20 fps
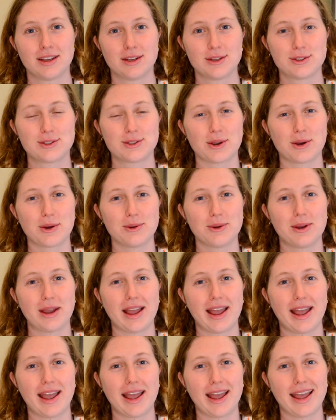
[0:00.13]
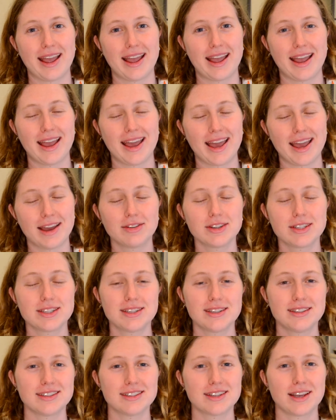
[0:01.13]
So ever
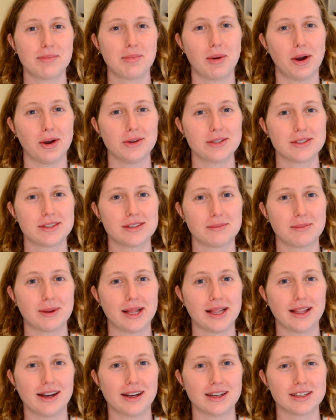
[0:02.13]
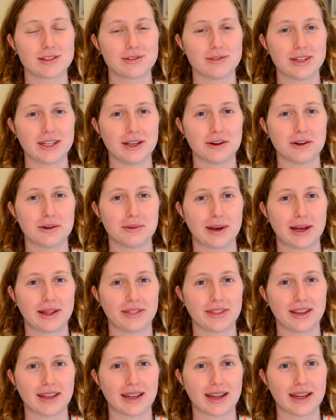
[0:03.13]
since I posted my last video about
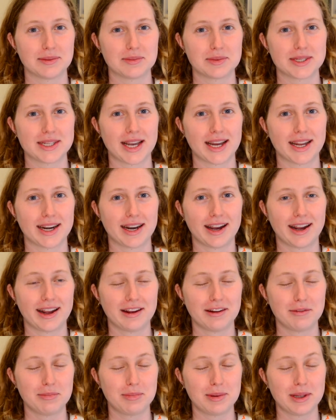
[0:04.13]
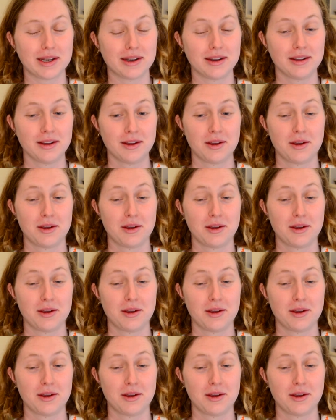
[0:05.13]
the GAMSAT, I have been